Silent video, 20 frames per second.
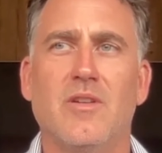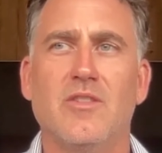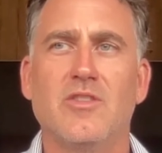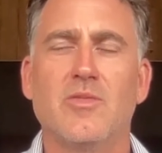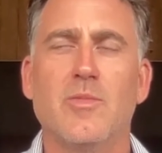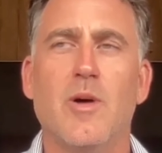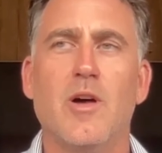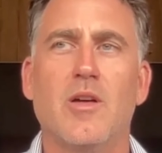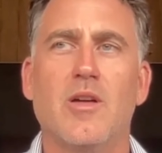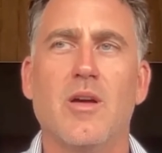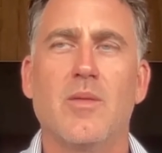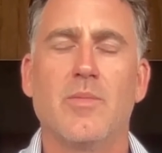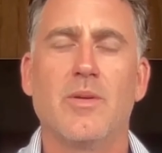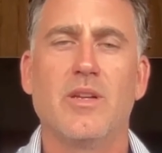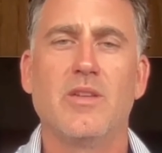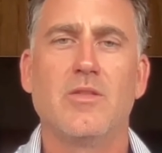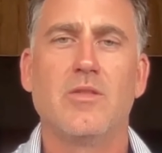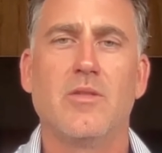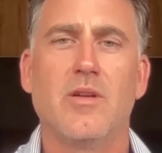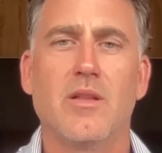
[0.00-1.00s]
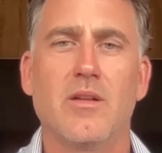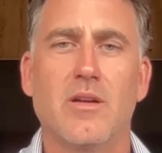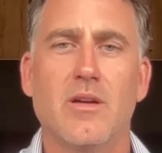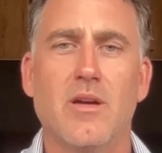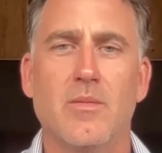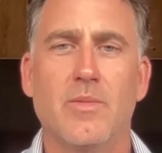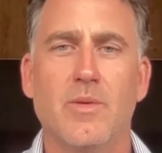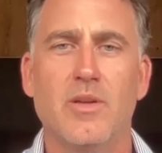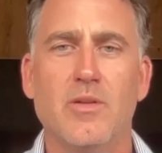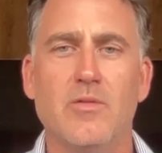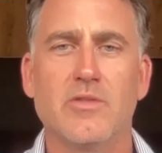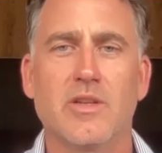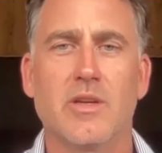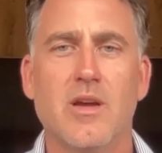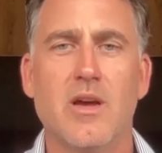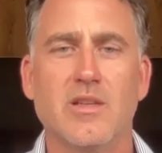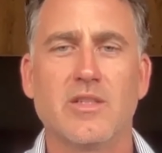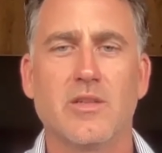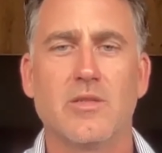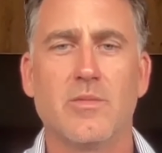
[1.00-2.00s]
a small company to another company he was a
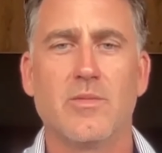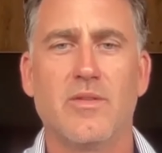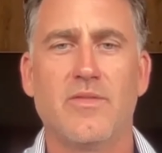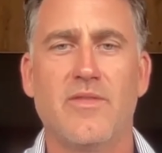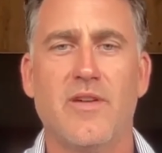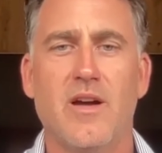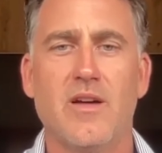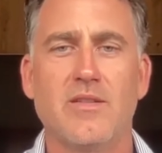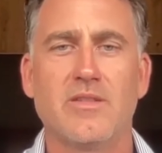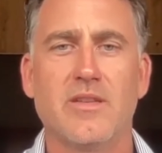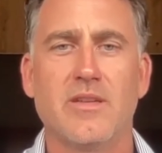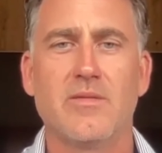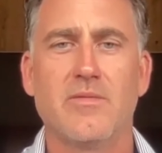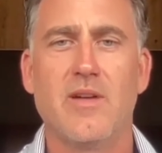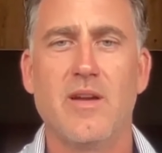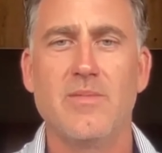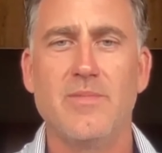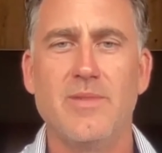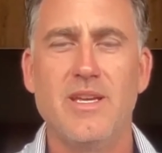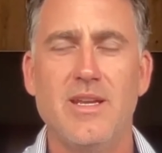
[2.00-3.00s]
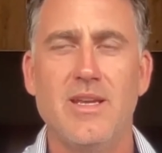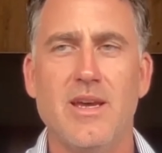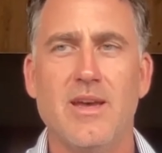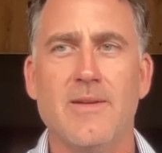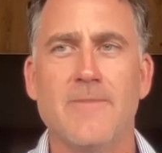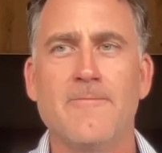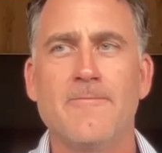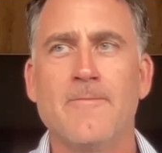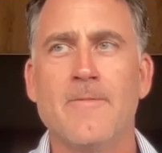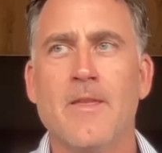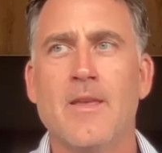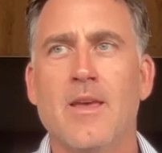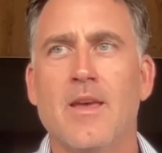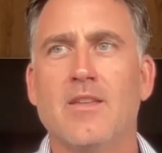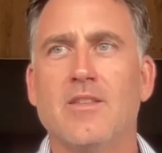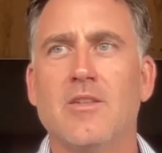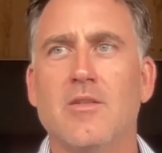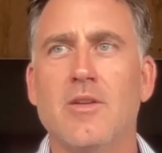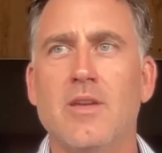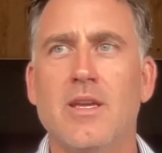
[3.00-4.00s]
customer of ours at right media
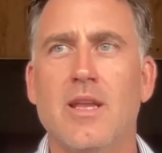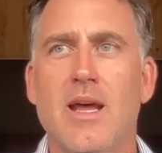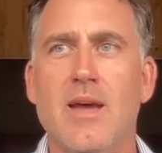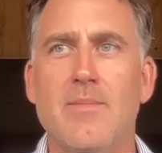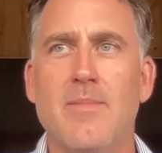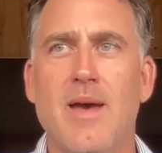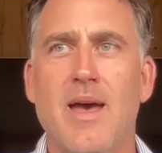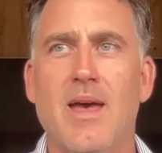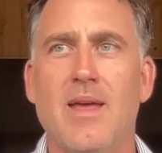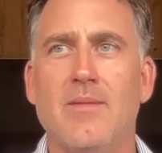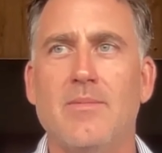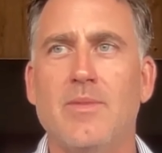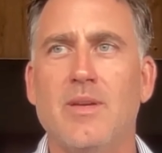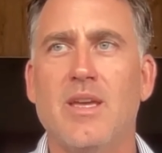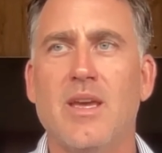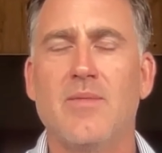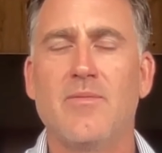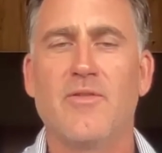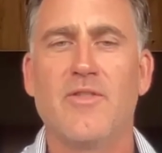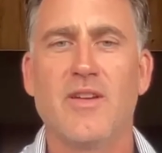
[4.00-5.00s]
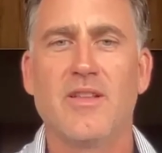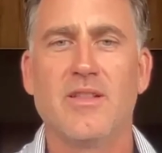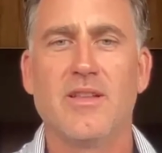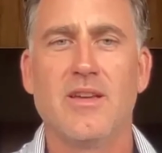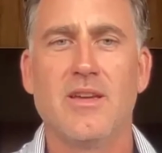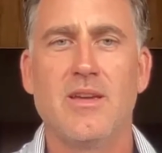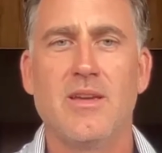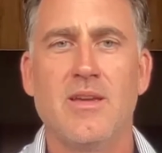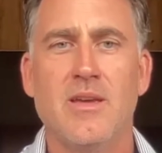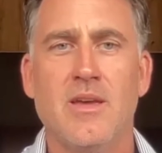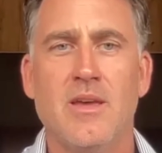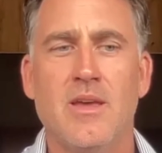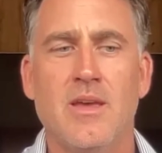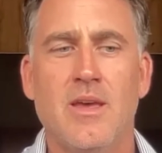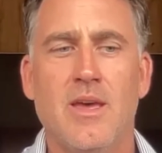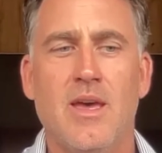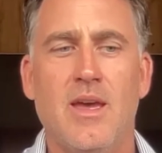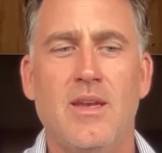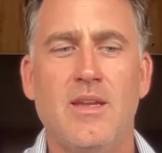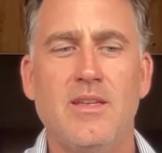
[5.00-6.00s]
and so he and i met and became friendly
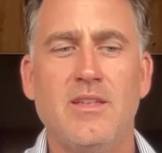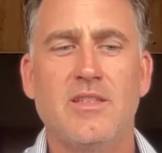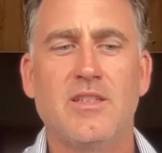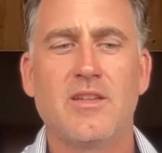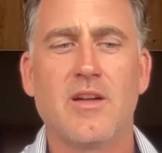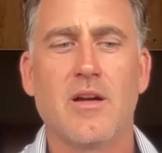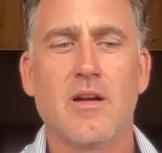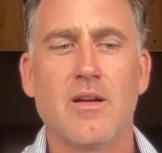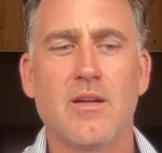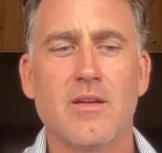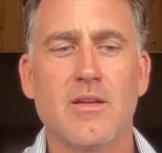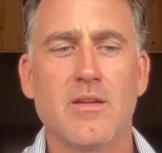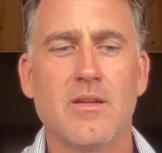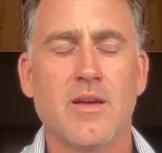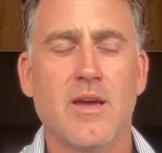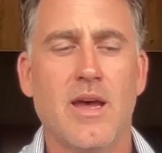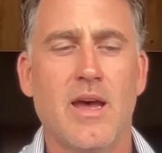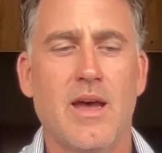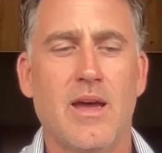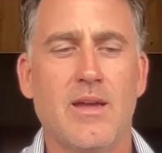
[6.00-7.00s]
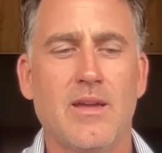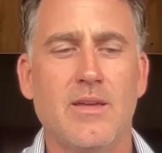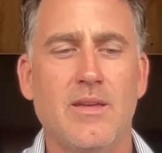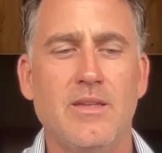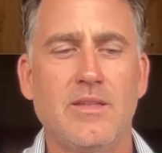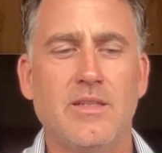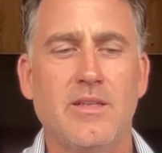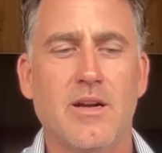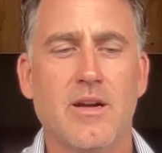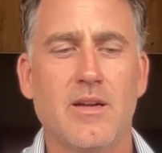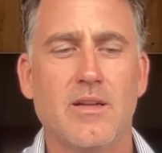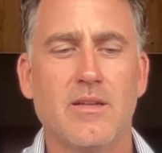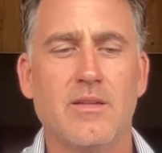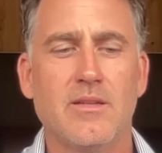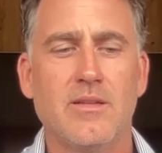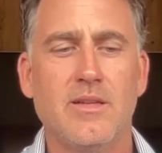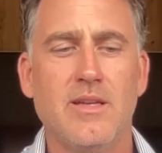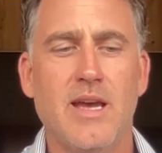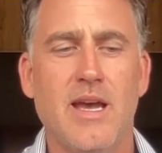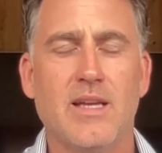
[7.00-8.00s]
and he started uh, he
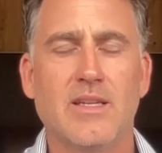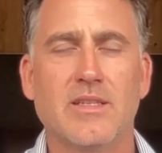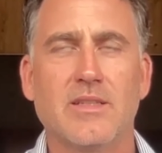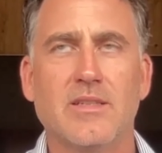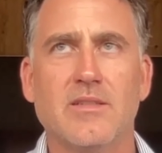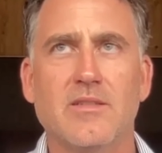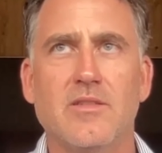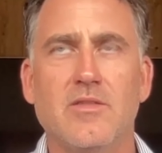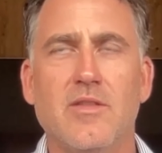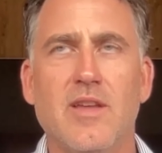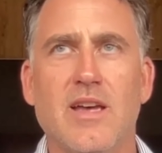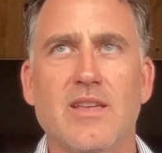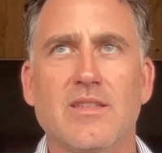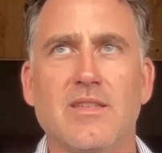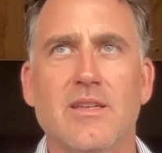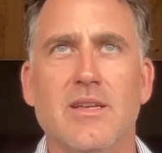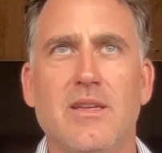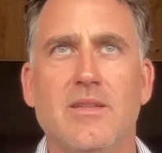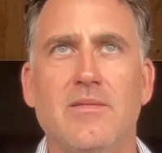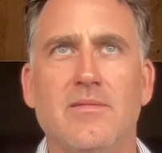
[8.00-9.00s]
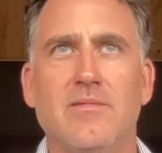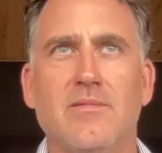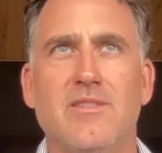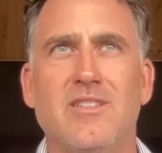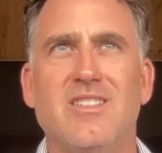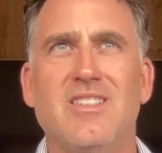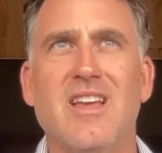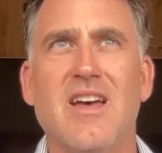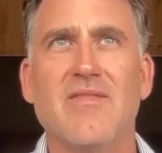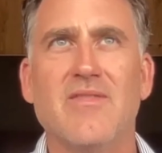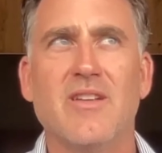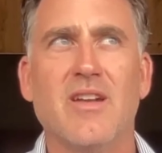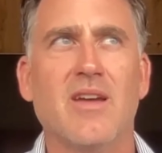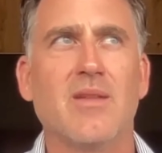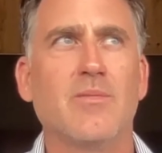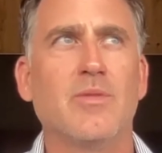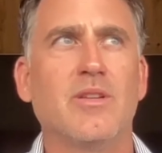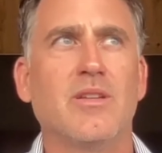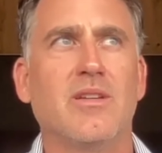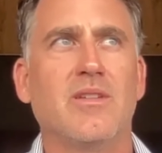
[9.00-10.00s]
started Yext in 2007,
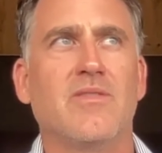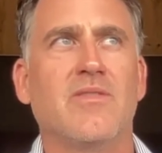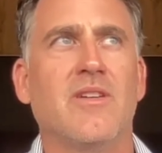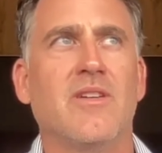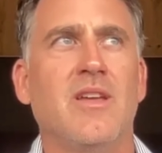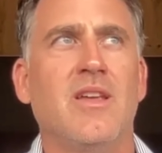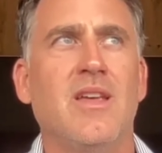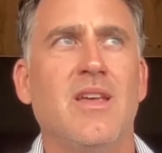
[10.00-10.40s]
I believe.